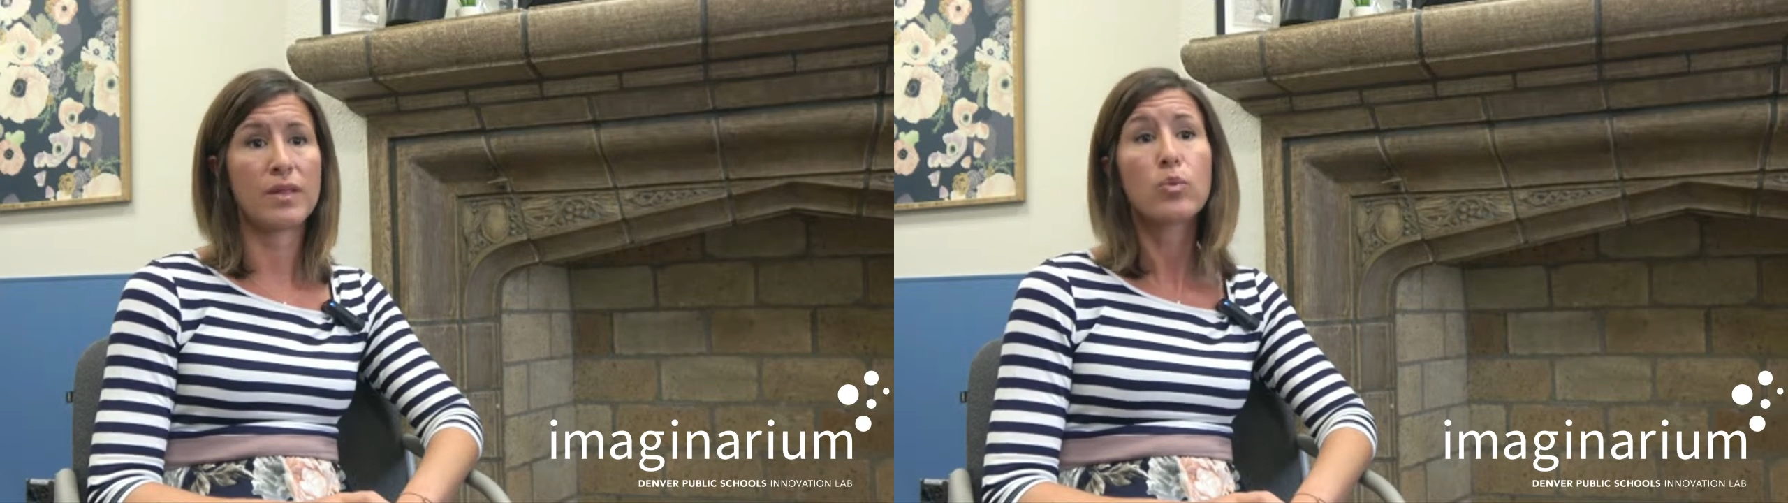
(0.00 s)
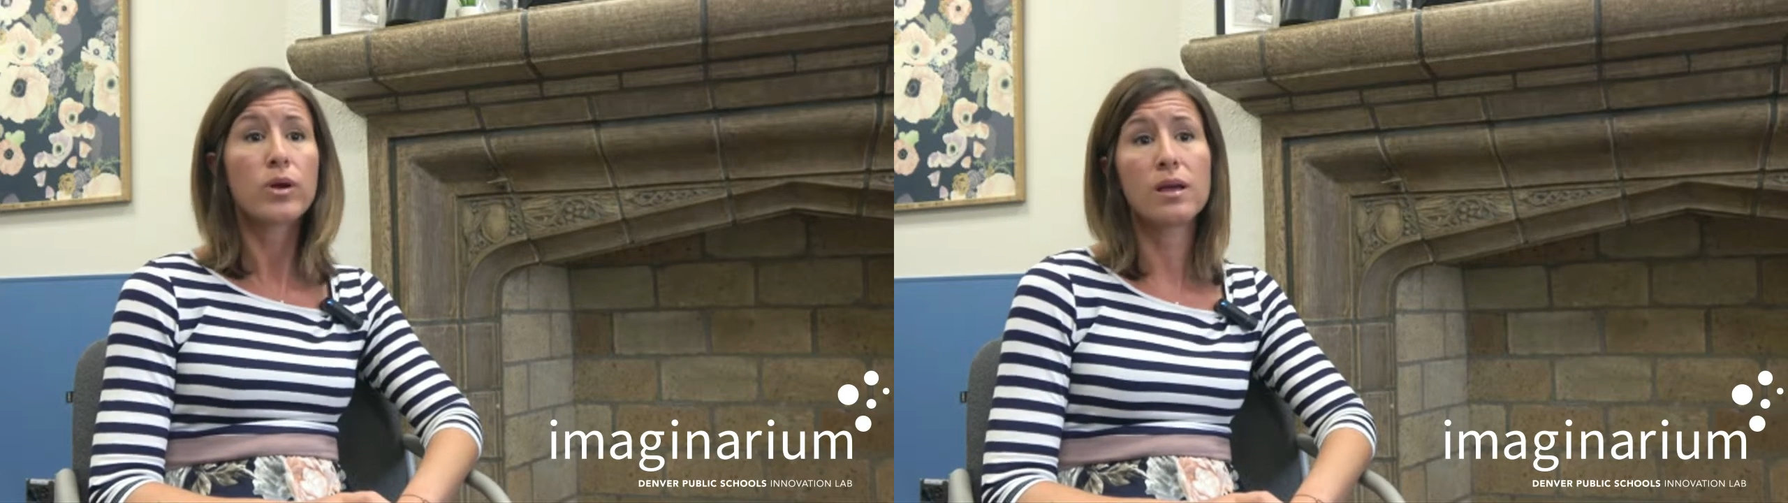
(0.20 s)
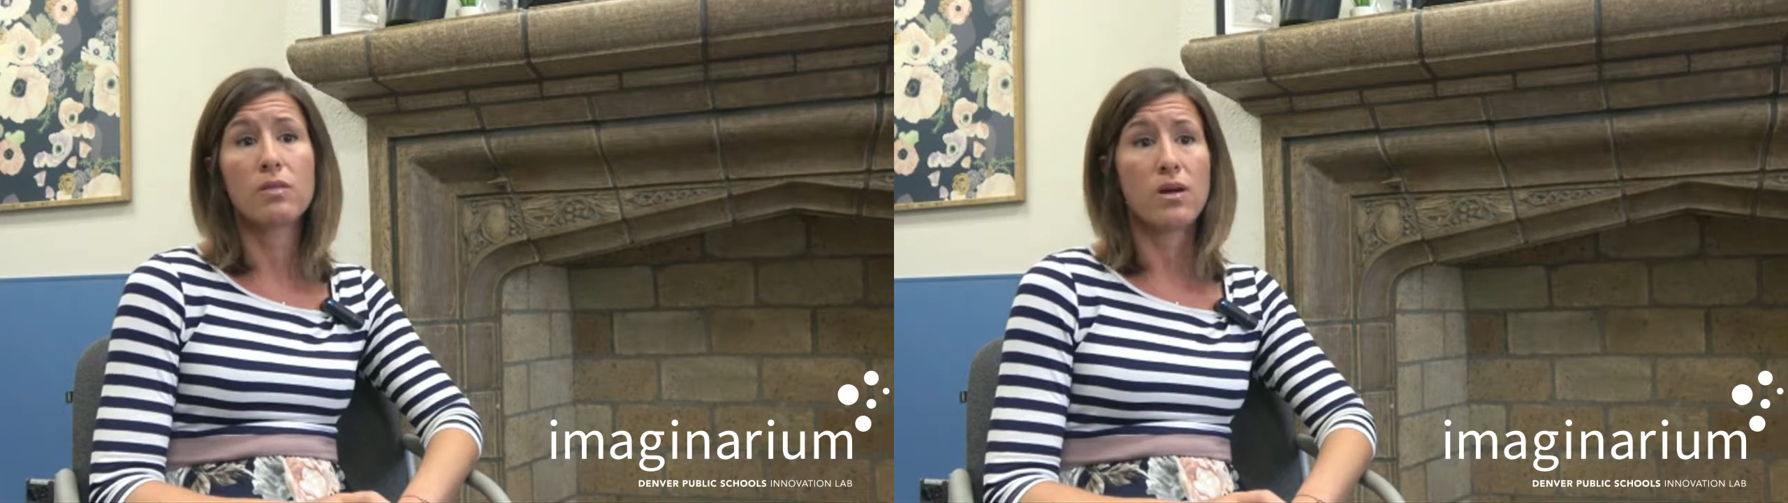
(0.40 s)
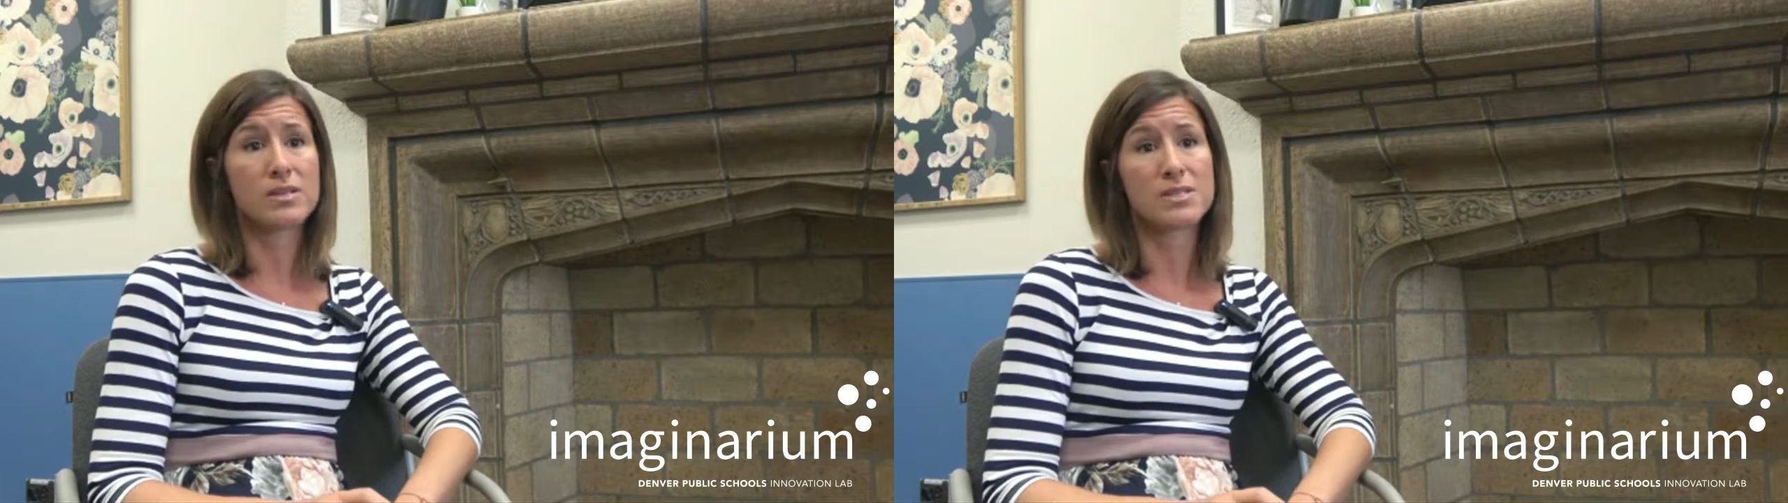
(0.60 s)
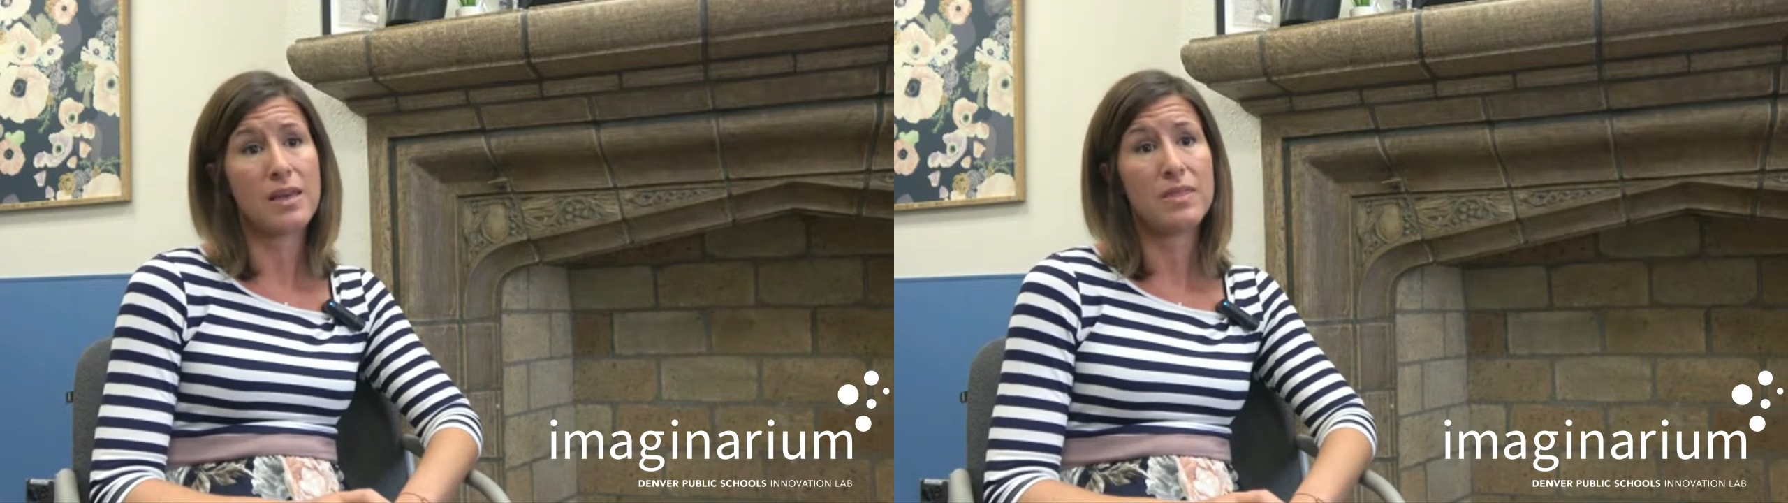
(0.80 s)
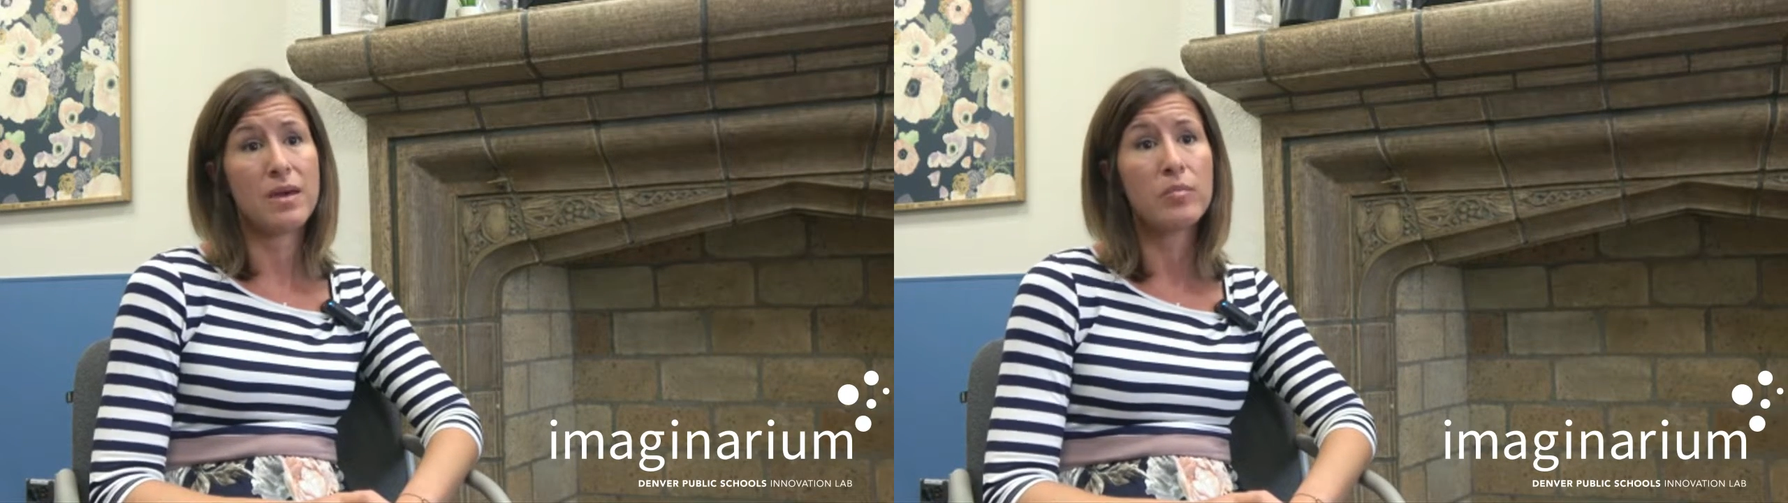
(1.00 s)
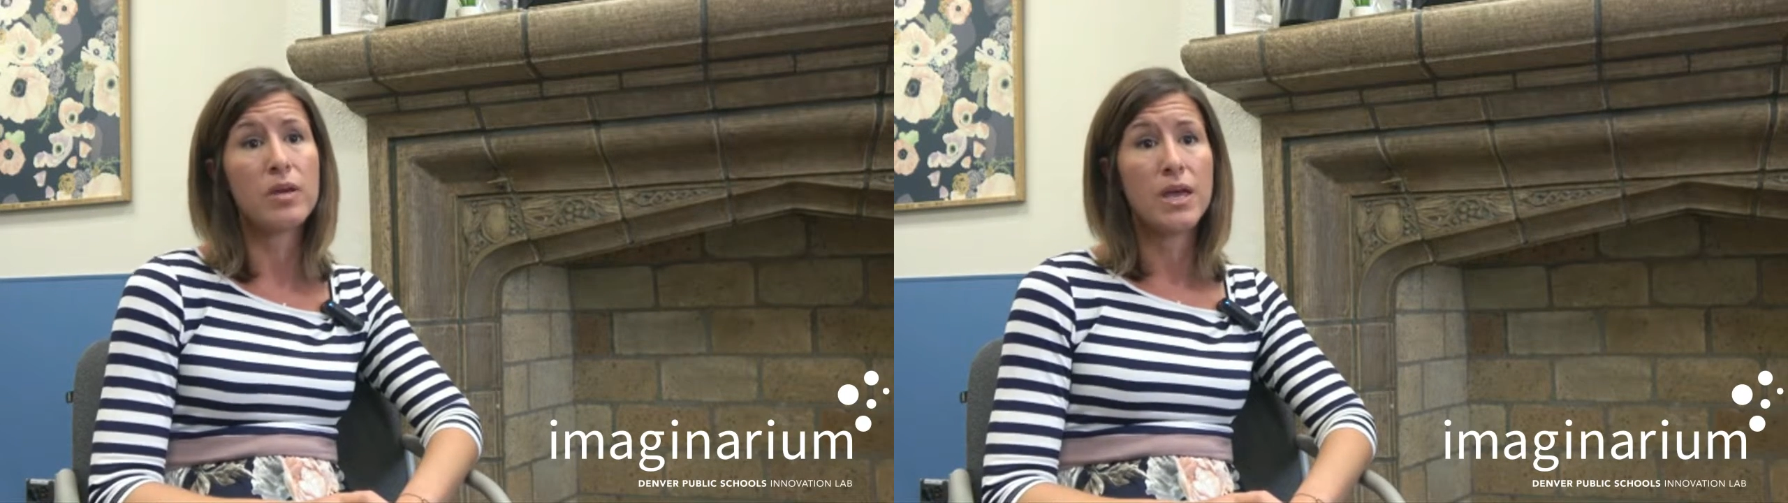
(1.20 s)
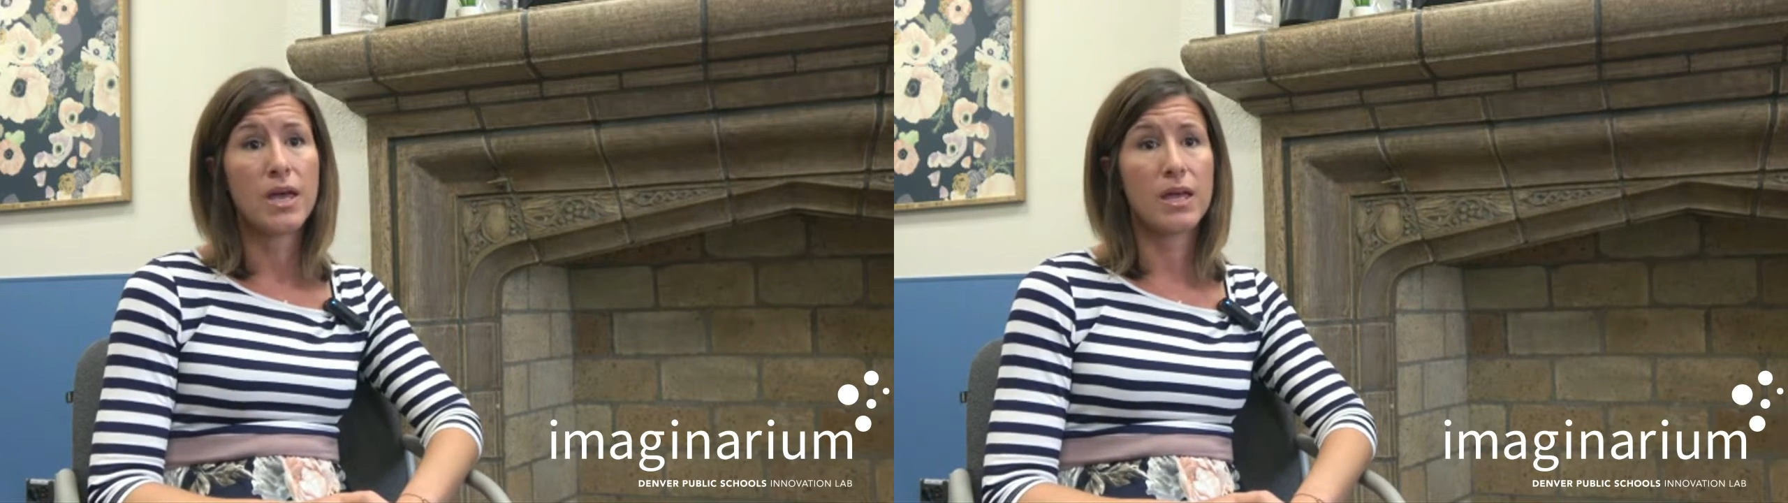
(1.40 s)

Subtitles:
like working alongside them